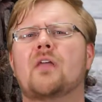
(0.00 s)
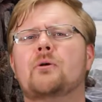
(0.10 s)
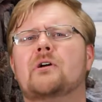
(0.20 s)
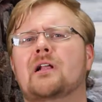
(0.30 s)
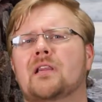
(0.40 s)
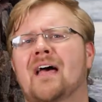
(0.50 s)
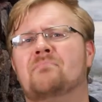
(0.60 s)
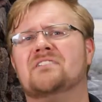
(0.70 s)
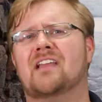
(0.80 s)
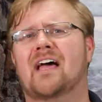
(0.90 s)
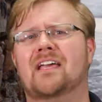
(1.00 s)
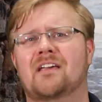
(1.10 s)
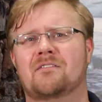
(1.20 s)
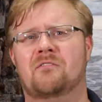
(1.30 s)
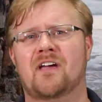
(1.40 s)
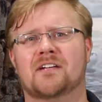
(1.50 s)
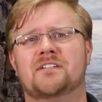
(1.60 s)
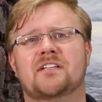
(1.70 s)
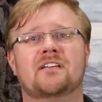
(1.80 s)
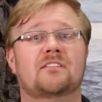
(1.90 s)
another collapse-like
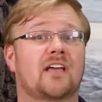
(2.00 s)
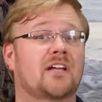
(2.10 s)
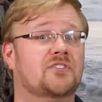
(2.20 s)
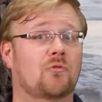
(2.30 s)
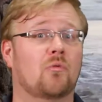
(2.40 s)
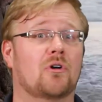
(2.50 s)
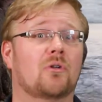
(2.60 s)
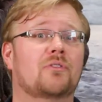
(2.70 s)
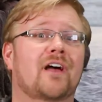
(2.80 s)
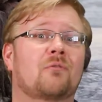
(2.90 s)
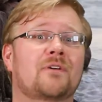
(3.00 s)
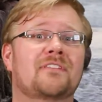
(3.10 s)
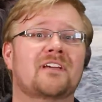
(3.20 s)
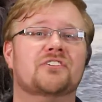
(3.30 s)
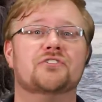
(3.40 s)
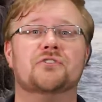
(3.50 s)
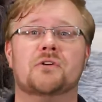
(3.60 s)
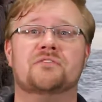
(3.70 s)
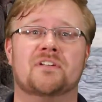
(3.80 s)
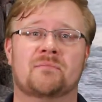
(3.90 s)
event in the ancient world that we think
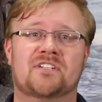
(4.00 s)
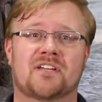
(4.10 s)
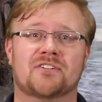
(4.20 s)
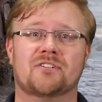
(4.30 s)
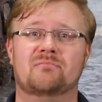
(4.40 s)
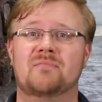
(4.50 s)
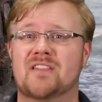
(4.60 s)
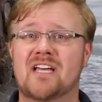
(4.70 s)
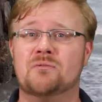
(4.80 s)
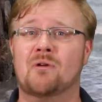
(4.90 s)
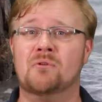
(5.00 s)
deserves some attention, and that's